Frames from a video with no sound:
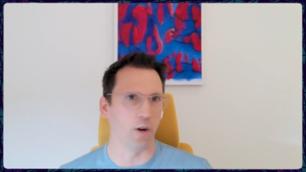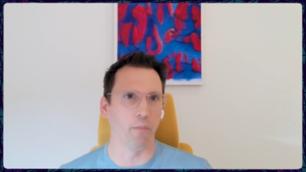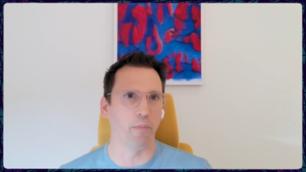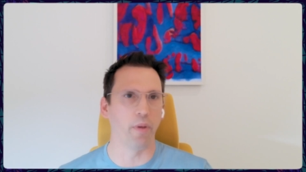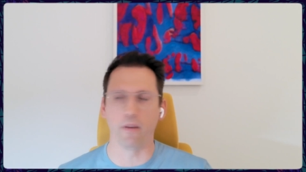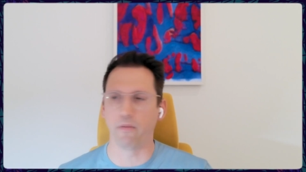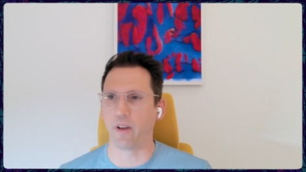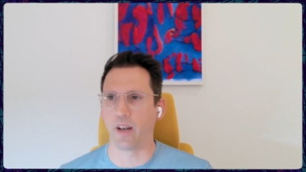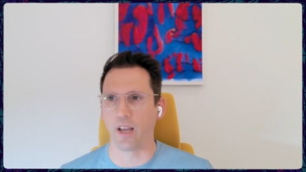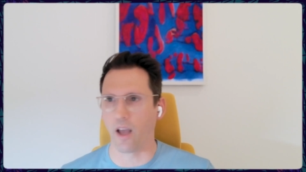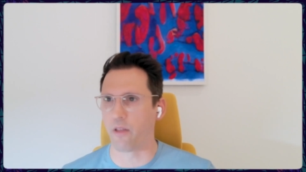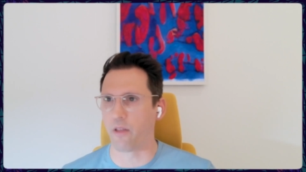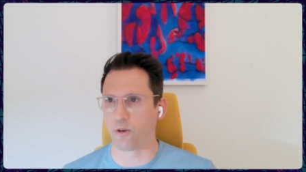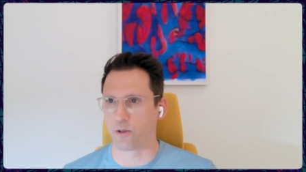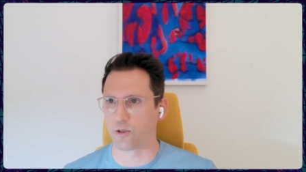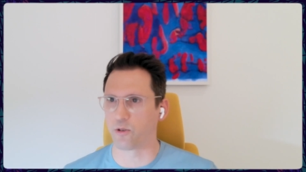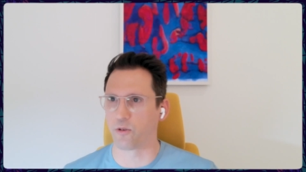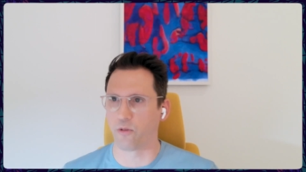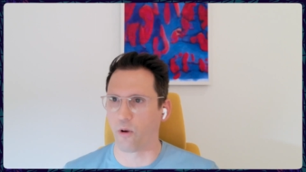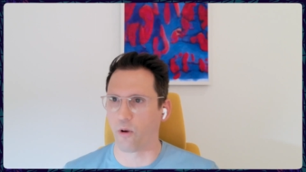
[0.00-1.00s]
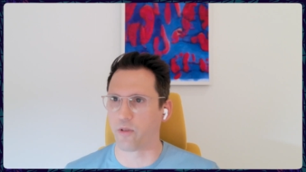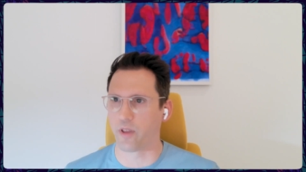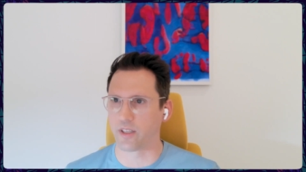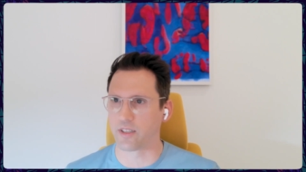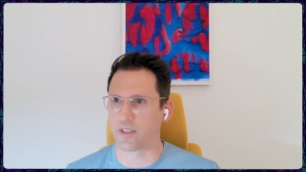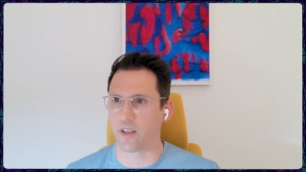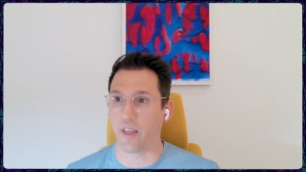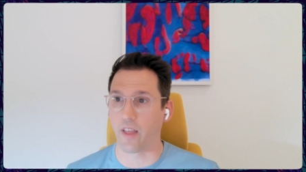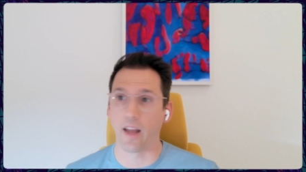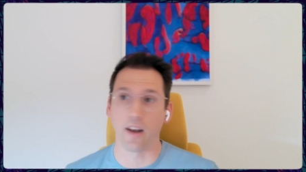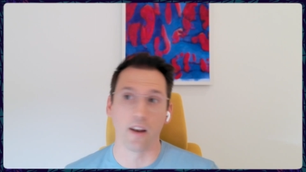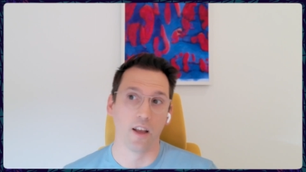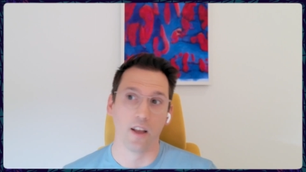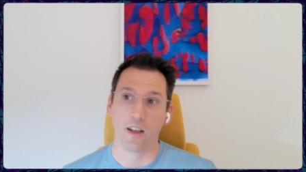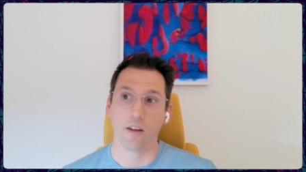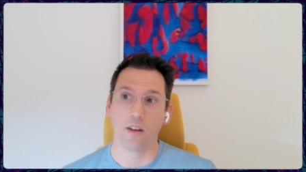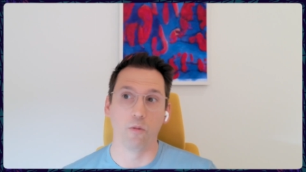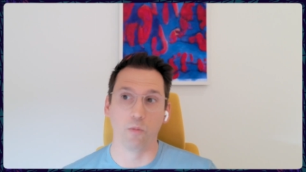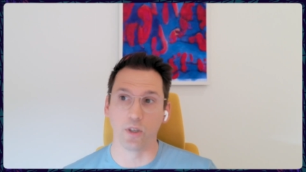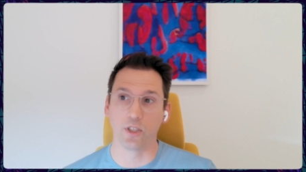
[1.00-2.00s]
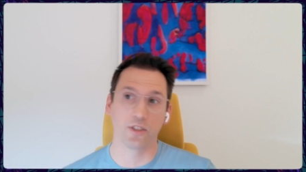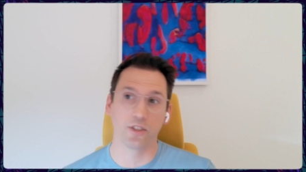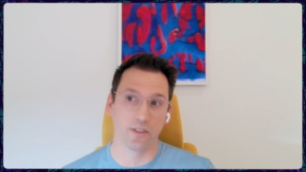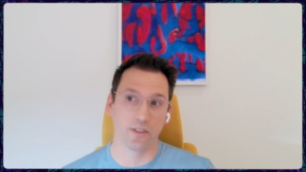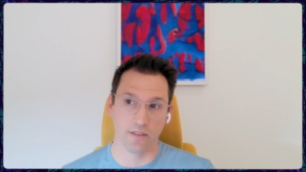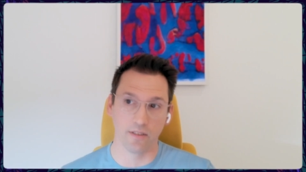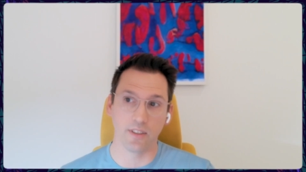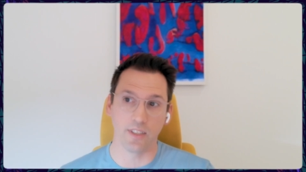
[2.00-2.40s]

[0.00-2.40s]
benefiting others or things like that, which,